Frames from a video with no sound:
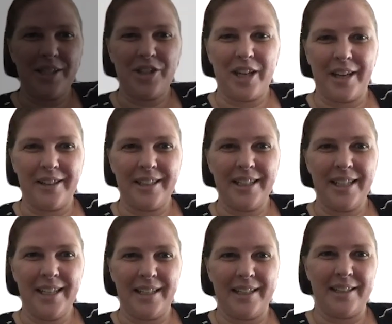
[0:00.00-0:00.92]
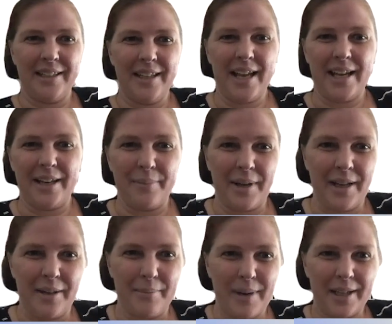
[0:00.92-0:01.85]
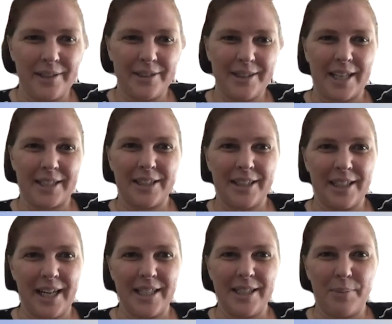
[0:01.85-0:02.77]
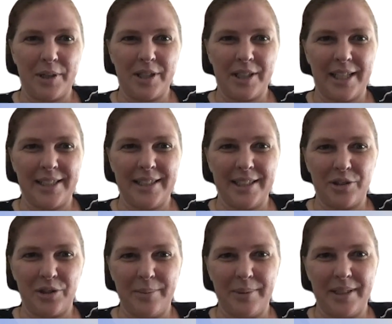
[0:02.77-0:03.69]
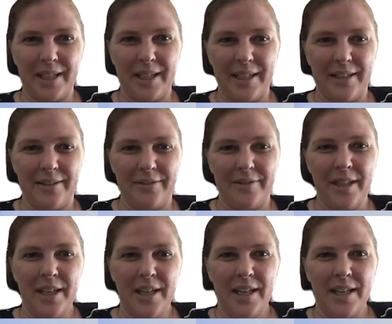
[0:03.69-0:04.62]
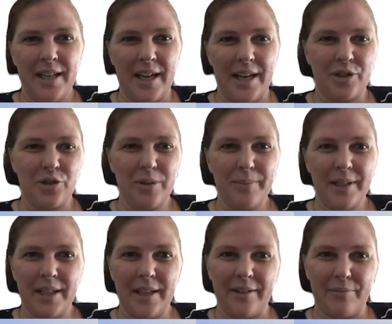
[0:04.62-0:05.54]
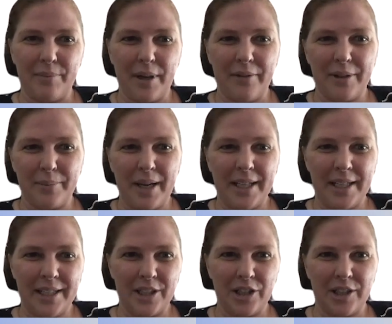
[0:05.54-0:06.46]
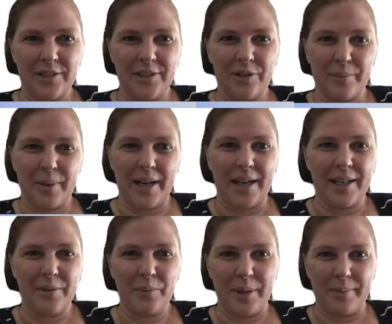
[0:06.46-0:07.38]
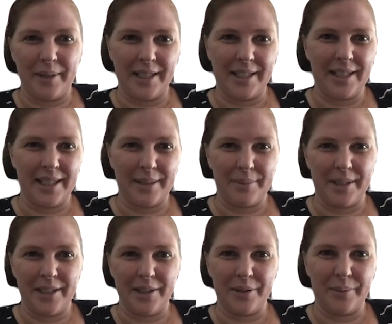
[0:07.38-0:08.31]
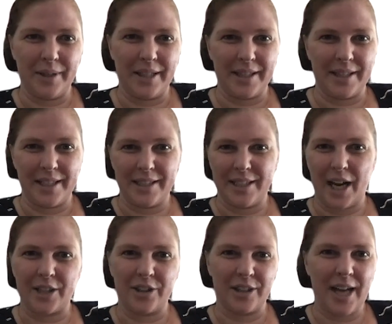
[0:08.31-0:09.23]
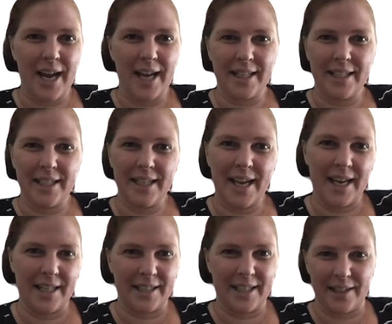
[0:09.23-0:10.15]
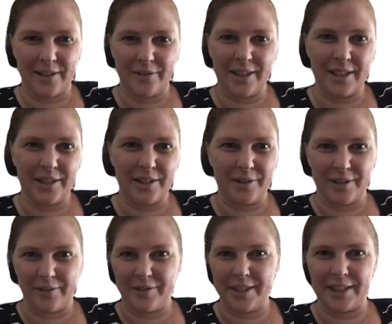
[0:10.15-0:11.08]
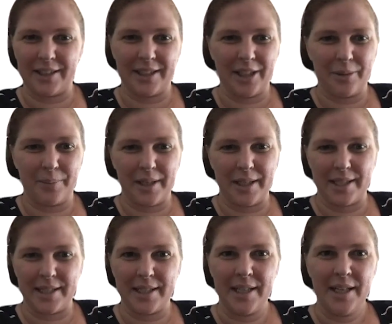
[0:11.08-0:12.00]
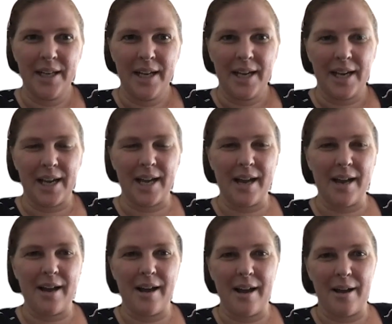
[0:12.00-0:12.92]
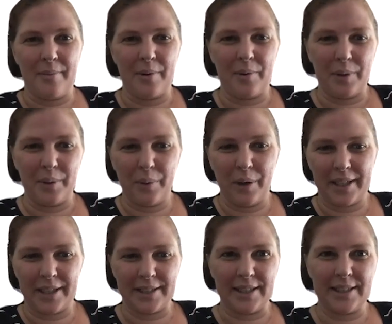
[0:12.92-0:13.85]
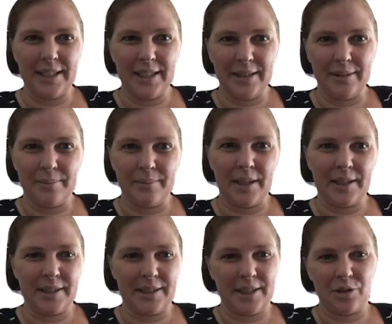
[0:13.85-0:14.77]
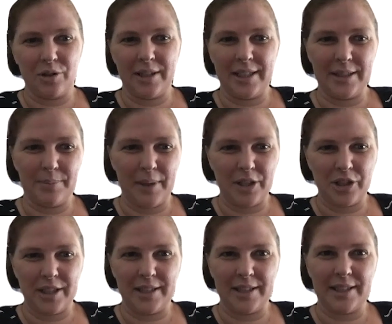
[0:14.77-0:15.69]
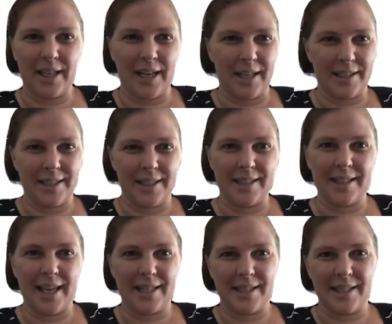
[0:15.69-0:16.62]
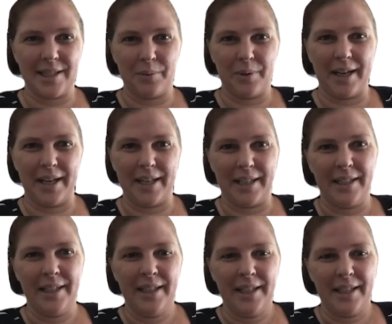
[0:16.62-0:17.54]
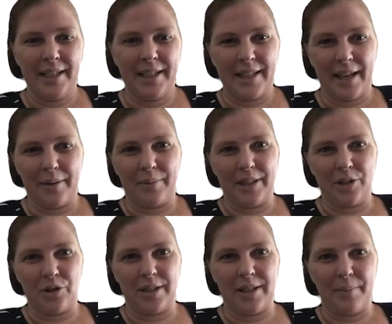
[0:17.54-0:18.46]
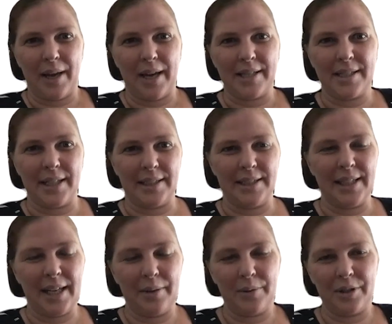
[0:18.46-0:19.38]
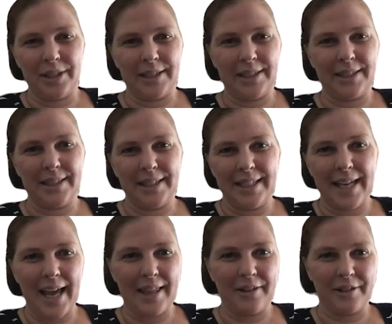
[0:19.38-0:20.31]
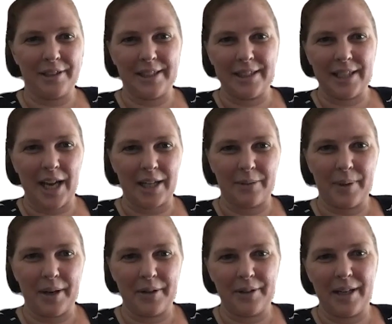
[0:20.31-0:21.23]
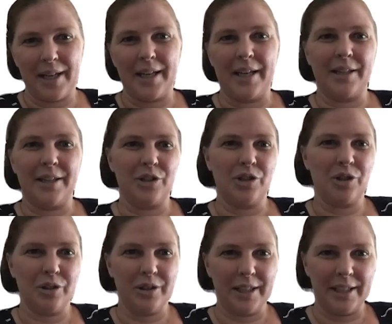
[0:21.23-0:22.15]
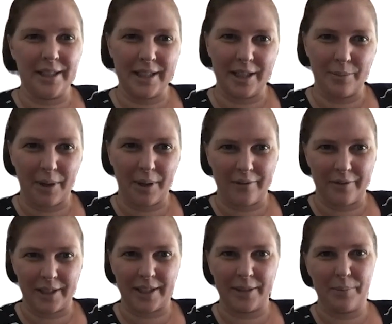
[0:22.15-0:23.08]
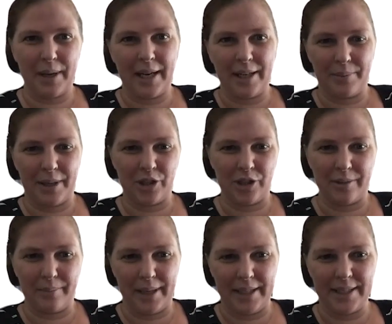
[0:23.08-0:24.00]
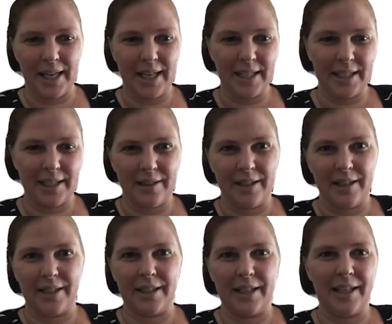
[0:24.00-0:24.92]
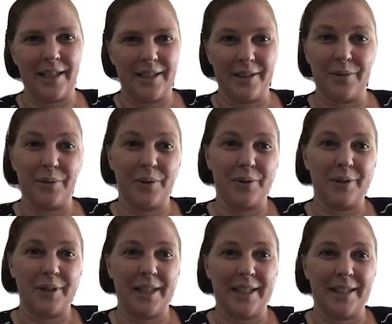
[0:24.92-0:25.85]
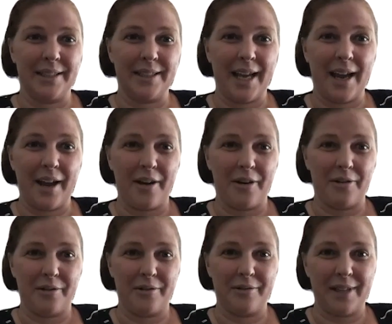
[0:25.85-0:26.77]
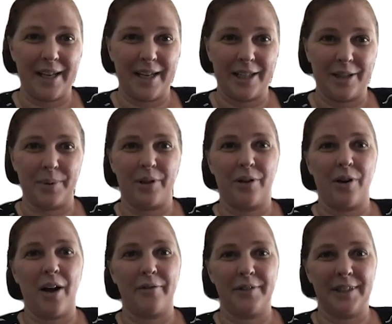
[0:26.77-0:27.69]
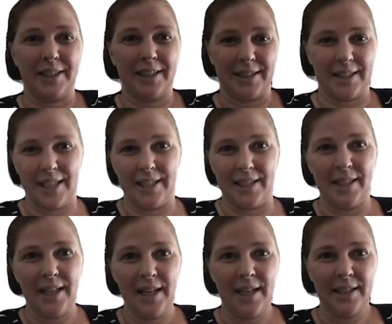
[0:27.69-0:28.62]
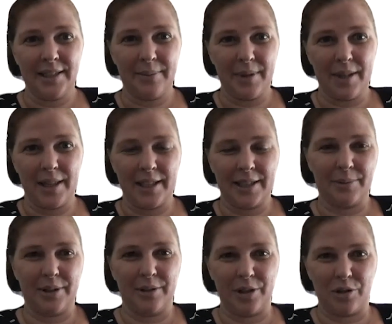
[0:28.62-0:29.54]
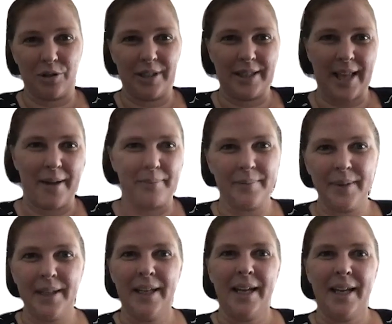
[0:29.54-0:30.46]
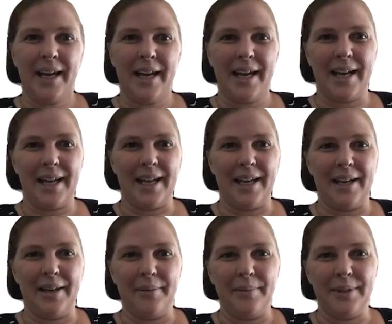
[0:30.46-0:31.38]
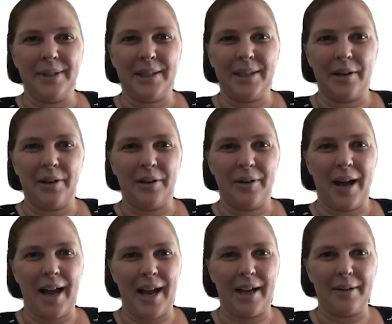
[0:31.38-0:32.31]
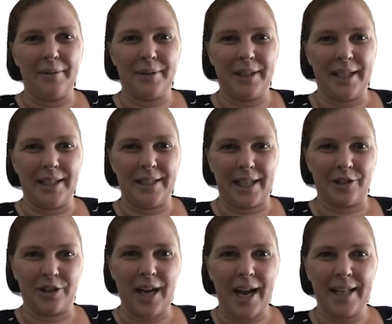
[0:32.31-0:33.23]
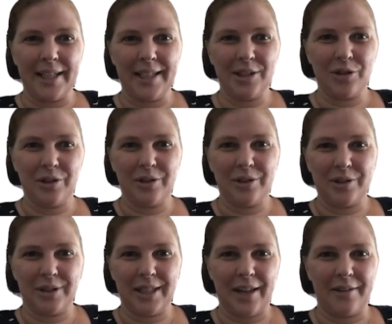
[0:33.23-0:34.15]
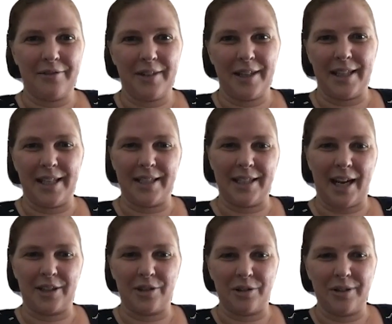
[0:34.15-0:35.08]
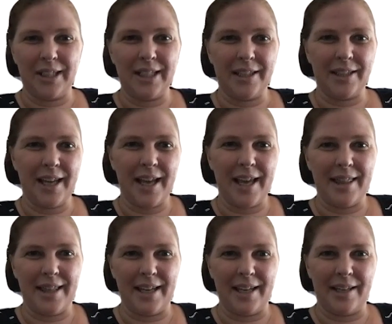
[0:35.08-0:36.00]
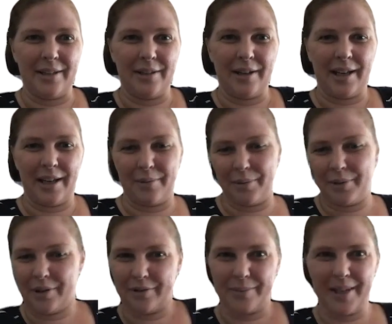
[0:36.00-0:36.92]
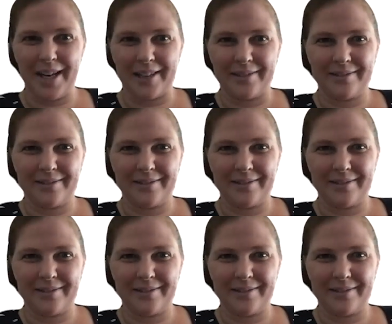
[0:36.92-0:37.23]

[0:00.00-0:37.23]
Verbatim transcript: Charity Hill. I'm a medical doctor and I specialize in the treatment of uh, treatment of pelvic pain conditions for men and women. And I'm here with Dr. Kiley and Gail O'Neill, who's a physical therapist. Um, we work as a team to treat these patients uh, since that's the way that we treat them best. And today we're just gathering to talk about uh, the journey that a pelvic pain patient may take on on the road and how they end up in our offices and some of the things we do to treat them. Um, so I will let Dr. Kiley introduce herself and then Dr. O'Neill, and then uh, we'll go from there.